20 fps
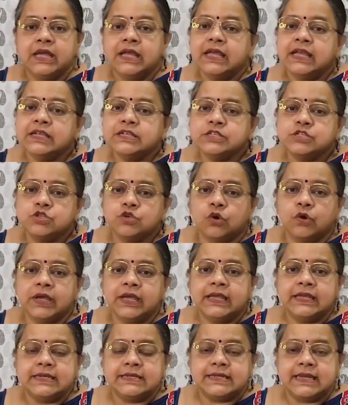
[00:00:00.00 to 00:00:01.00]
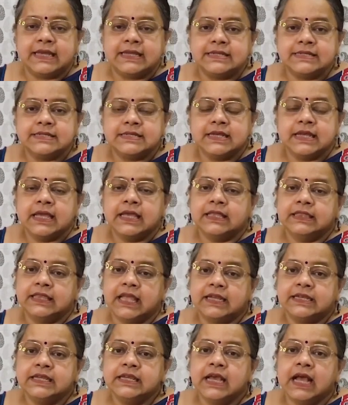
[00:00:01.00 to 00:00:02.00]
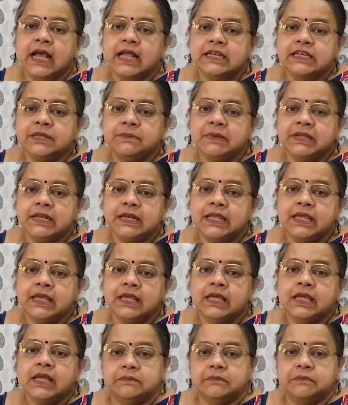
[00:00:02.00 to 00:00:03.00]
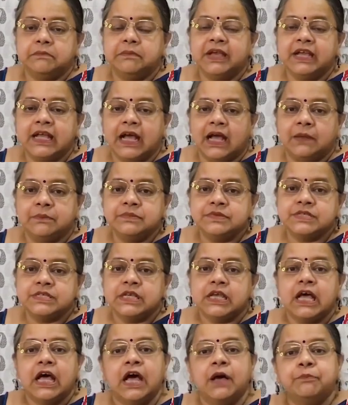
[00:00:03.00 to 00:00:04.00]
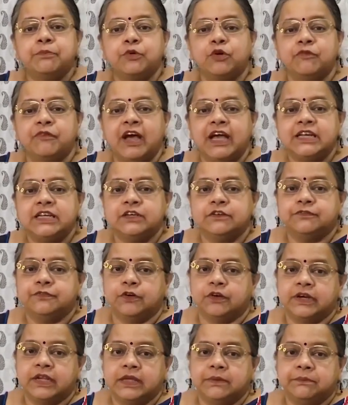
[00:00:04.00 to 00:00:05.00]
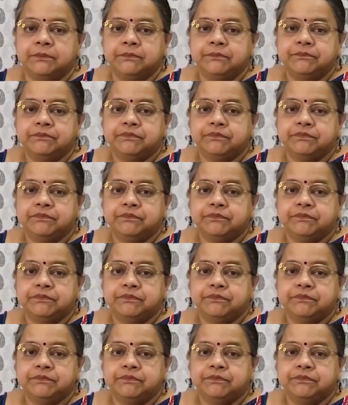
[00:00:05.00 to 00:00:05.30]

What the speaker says: is so intense that he ultimately becomes a provider for him.